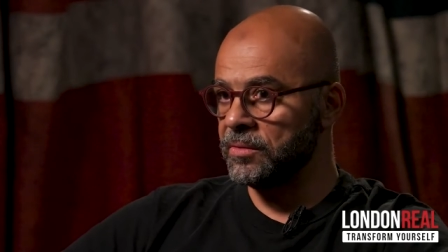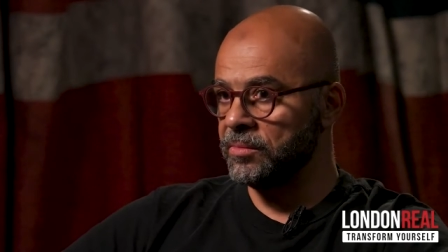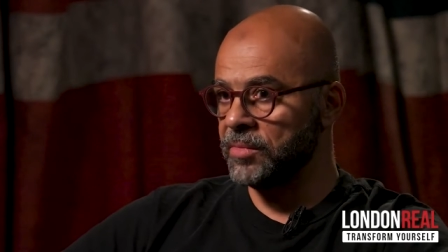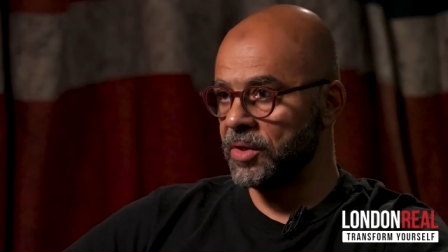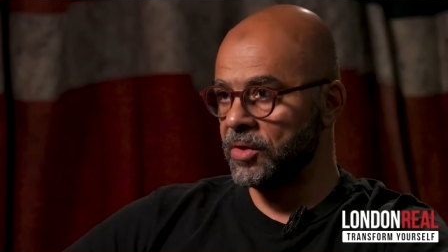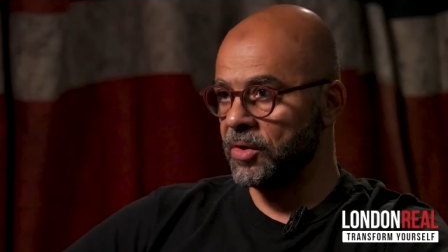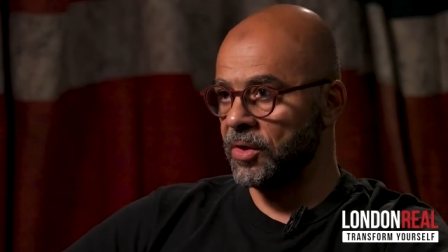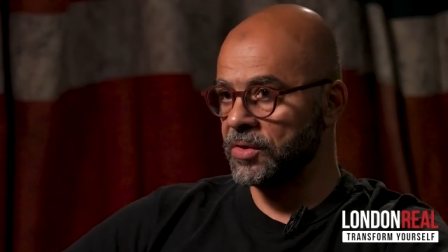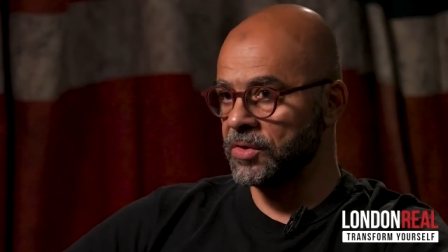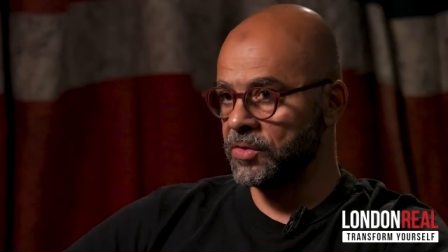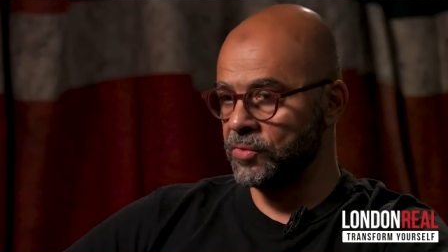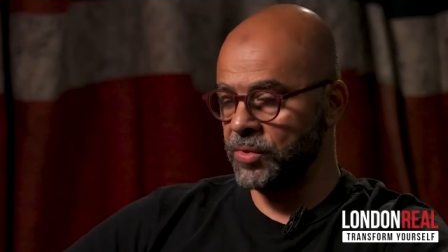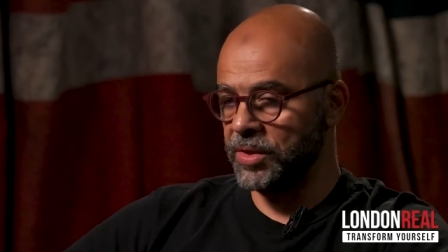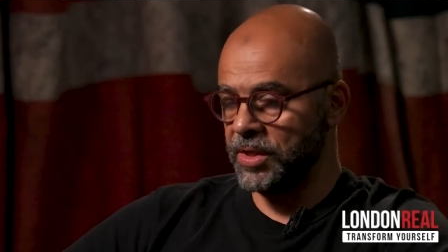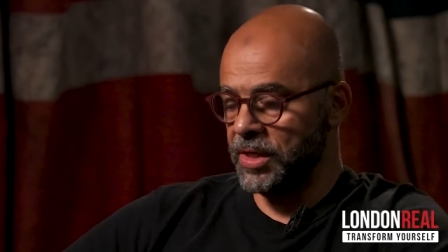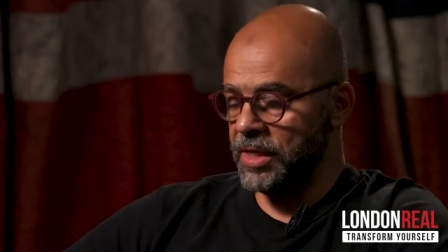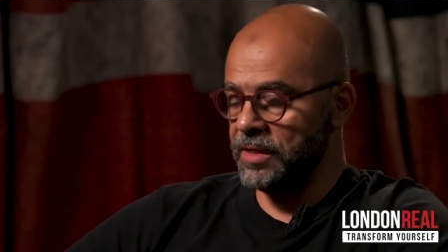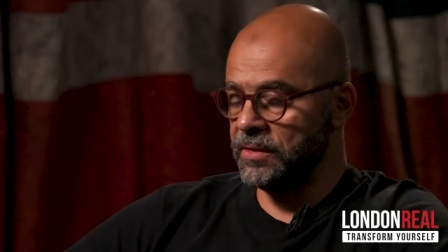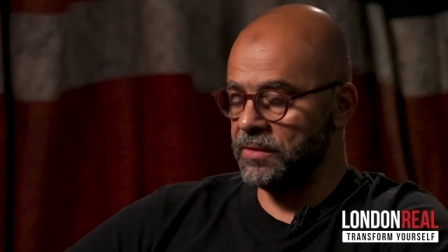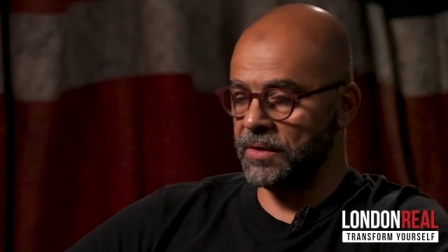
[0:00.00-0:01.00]
Because
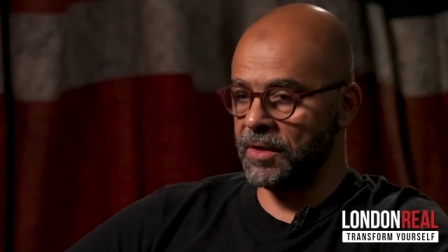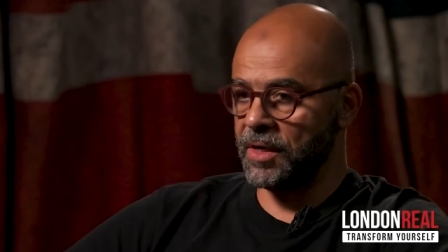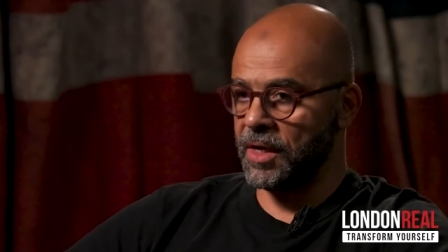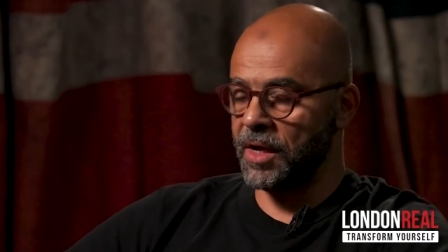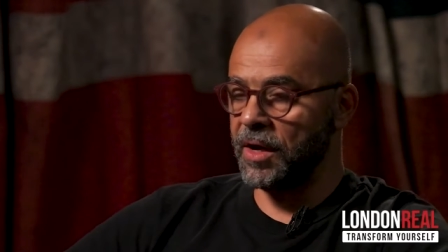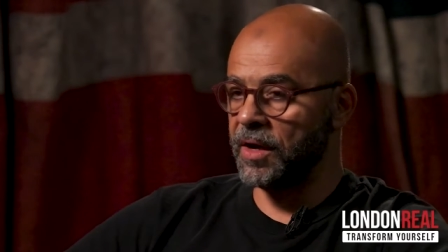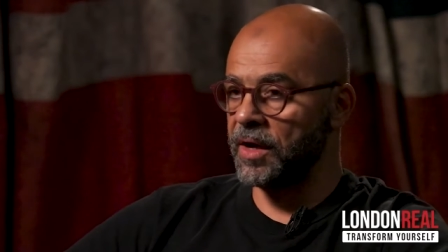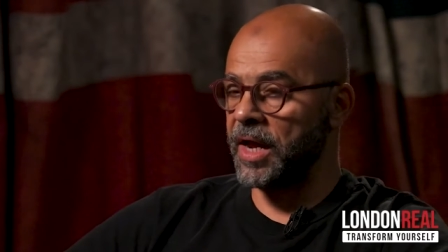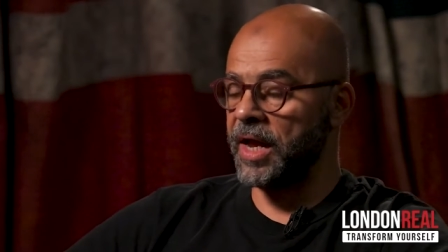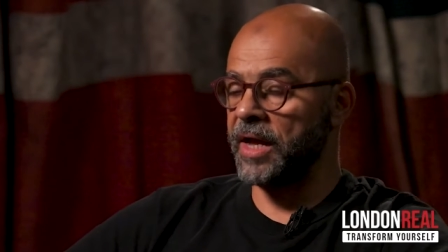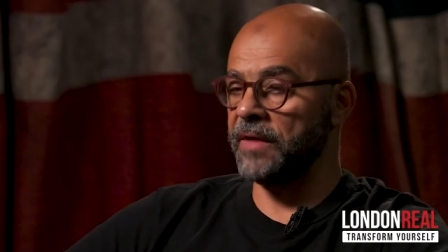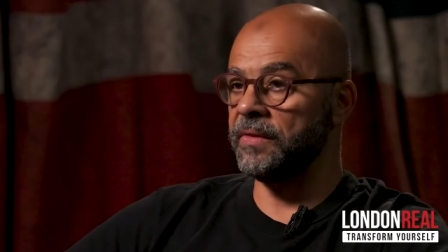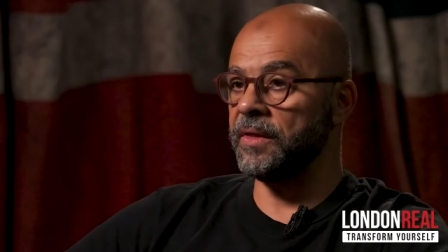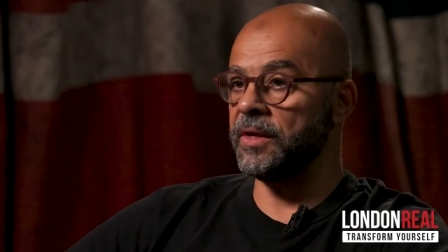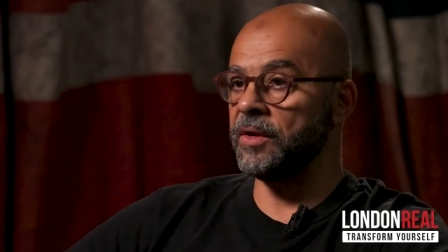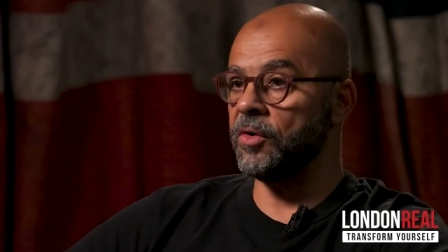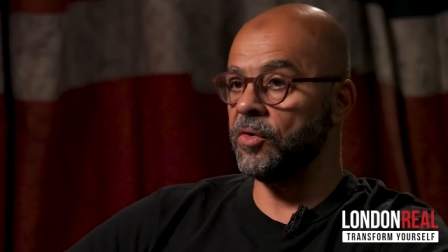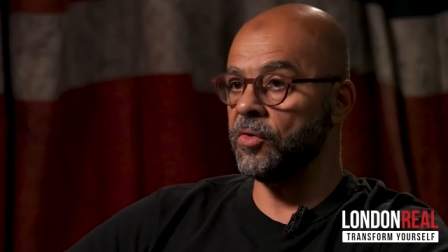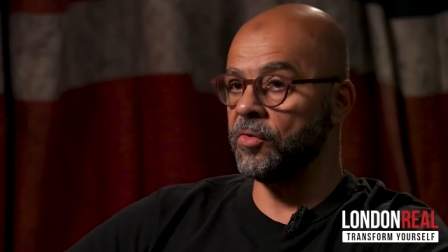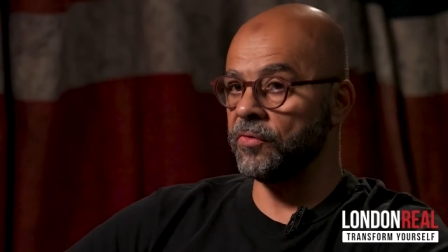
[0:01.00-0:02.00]
we literally are
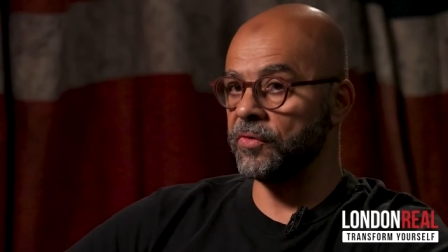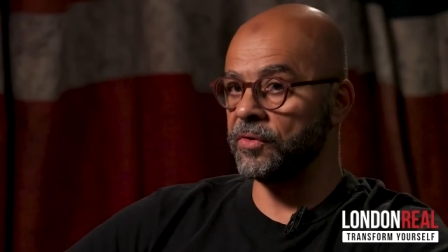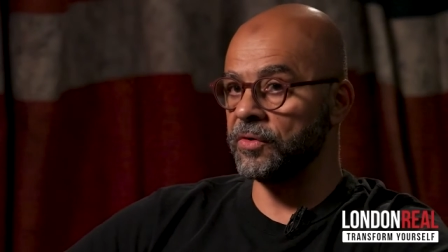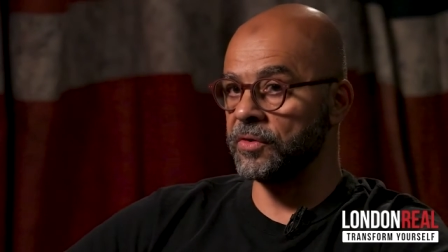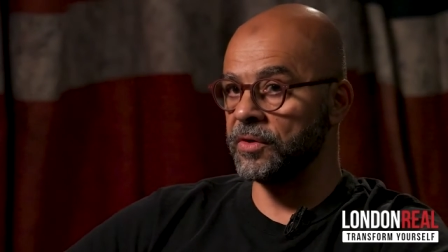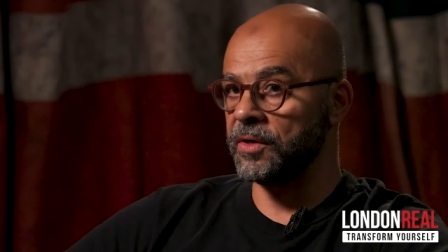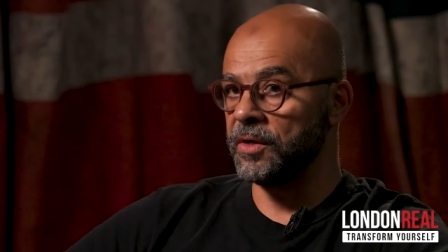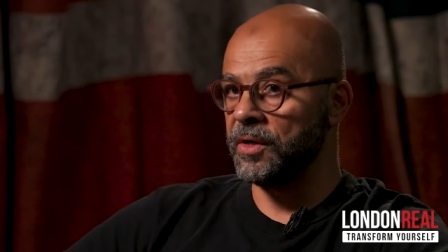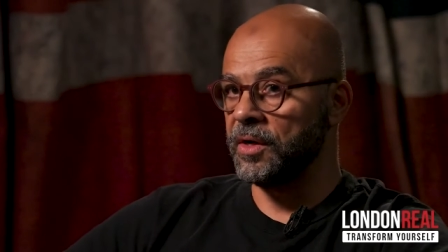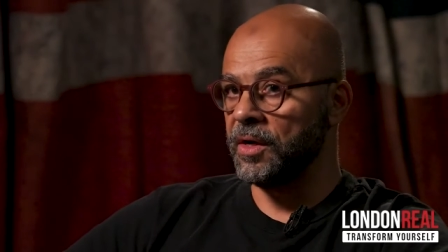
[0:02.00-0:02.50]
handing over